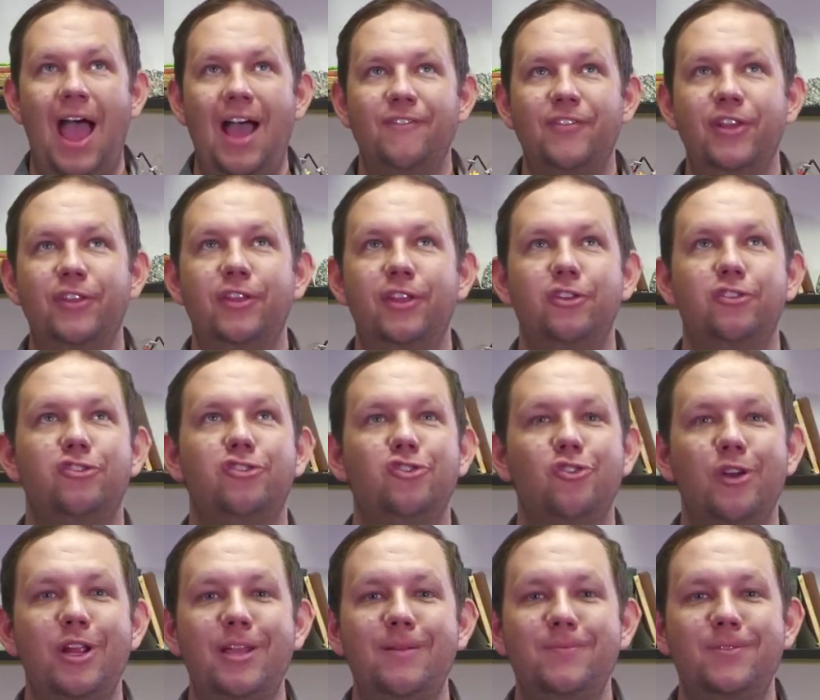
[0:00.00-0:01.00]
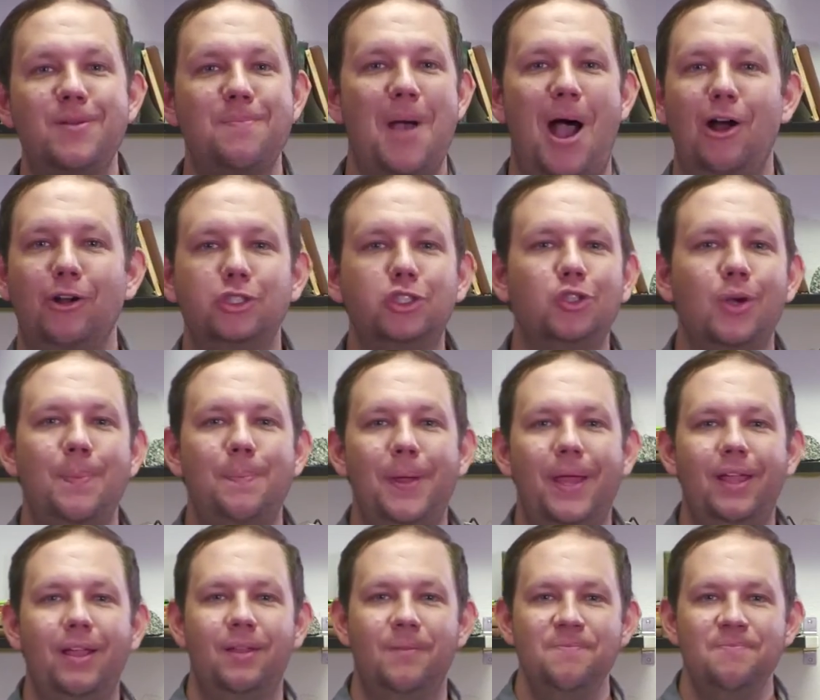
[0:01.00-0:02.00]
having these dreams about
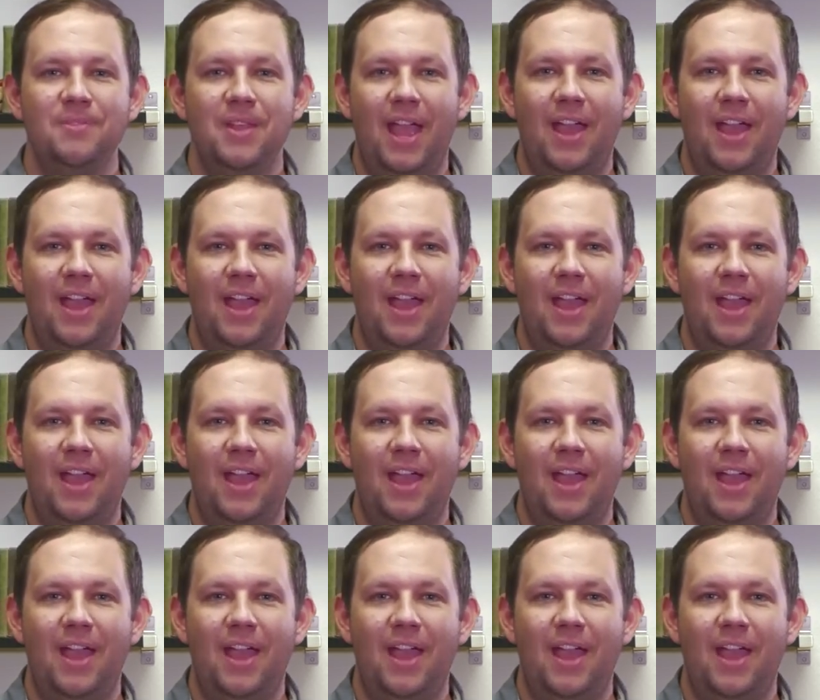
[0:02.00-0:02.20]
tripping